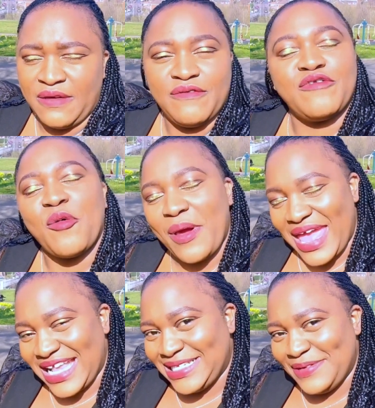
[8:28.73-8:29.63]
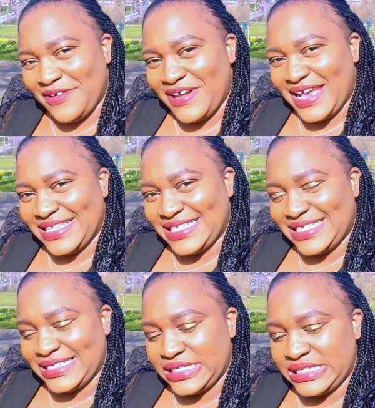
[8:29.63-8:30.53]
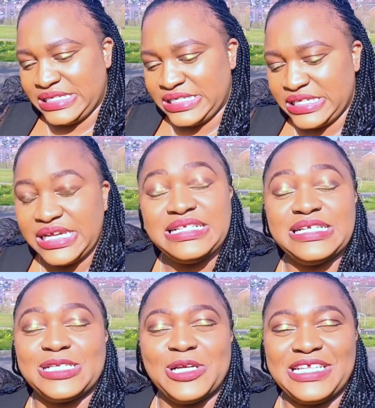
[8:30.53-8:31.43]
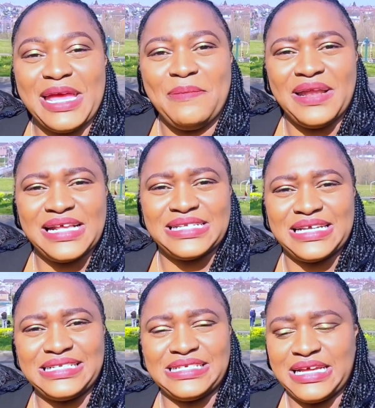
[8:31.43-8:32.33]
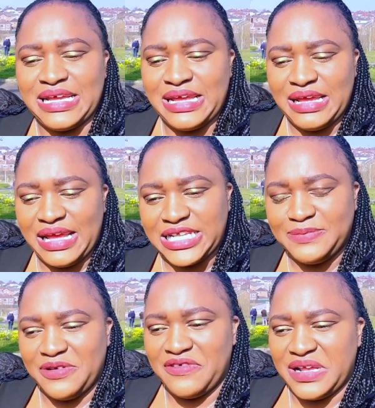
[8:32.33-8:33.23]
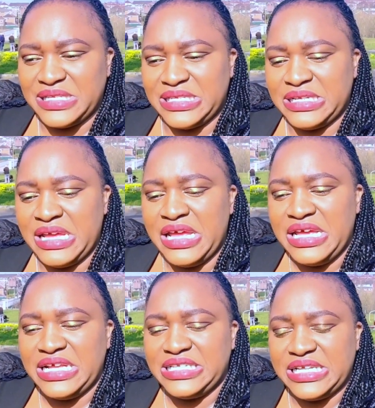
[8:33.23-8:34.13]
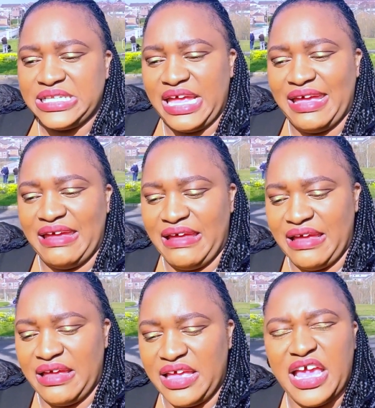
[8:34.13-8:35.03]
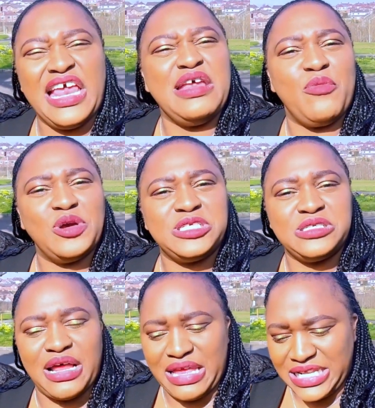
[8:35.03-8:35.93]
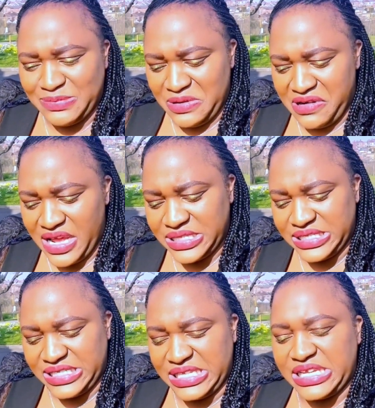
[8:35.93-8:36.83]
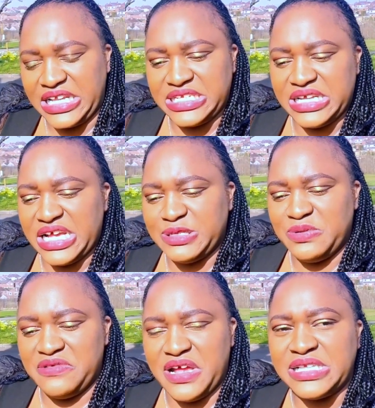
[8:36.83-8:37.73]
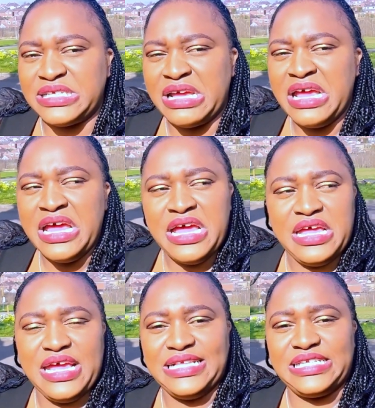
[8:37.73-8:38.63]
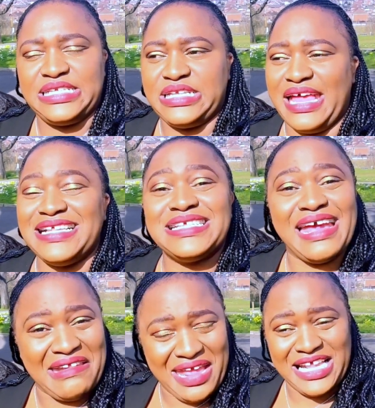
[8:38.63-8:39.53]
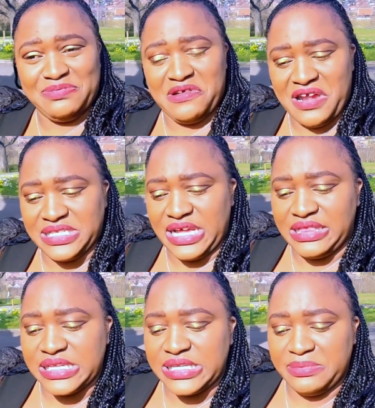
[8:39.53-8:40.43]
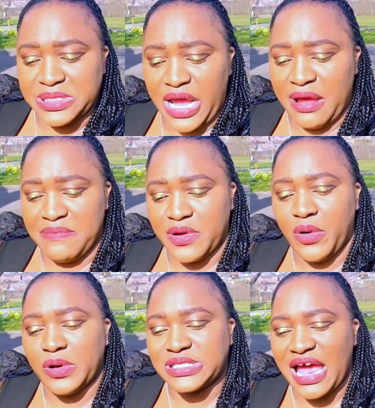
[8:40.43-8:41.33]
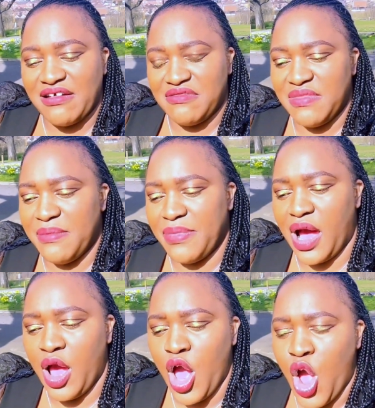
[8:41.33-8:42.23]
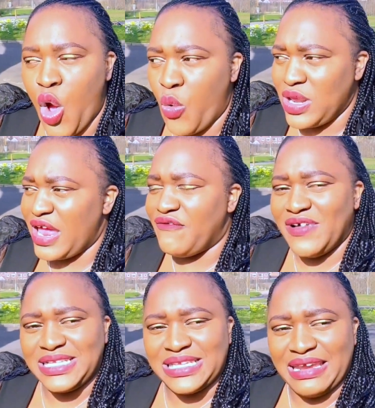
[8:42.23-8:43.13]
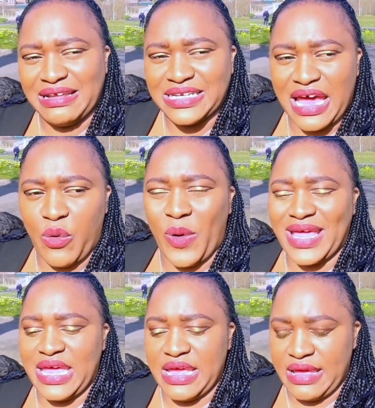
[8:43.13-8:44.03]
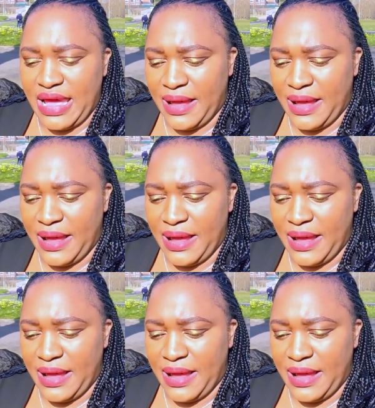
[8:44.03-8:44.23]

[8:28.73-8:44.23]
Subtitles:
from my experience, it is not a pleasant experience. It is an emotional experience. It's a touching experience. It's a scary experience at the same time, because I remember when I first started working,